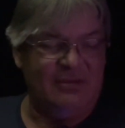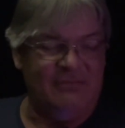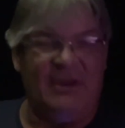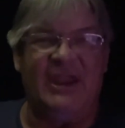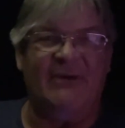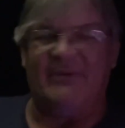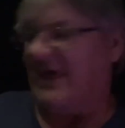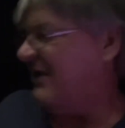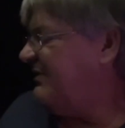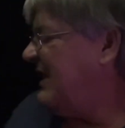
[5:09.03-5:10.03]
But enough of
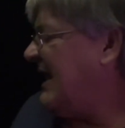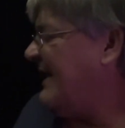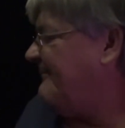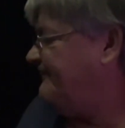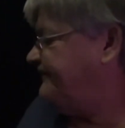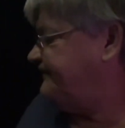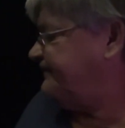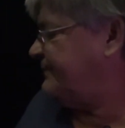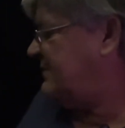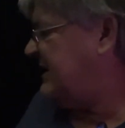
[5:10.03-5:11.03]
that.
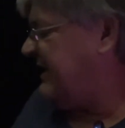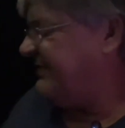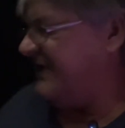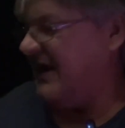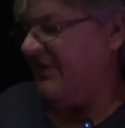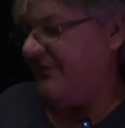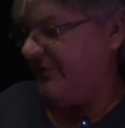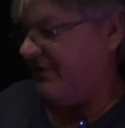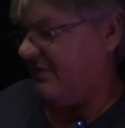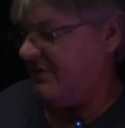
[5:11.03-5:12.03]

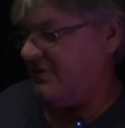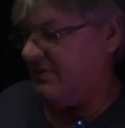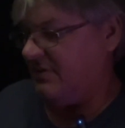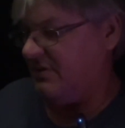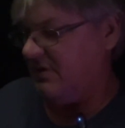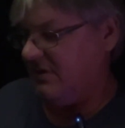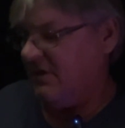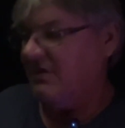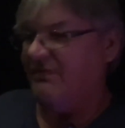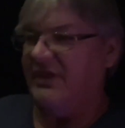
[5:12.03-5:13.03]
ATS.
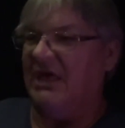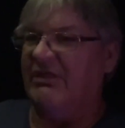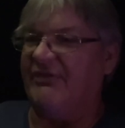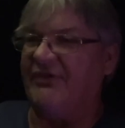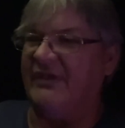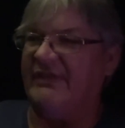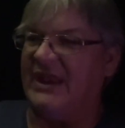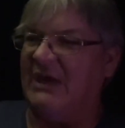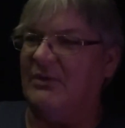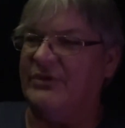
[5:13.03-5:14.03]
The other thing
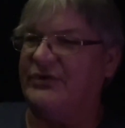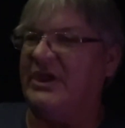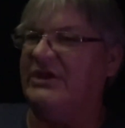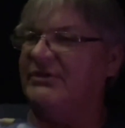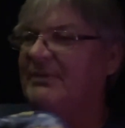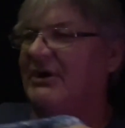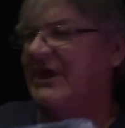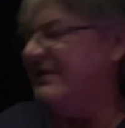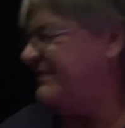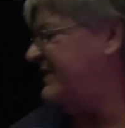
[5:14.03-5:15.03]
that I would change about
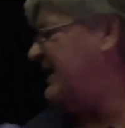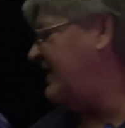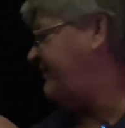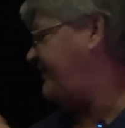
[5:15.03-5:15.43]
ATS, there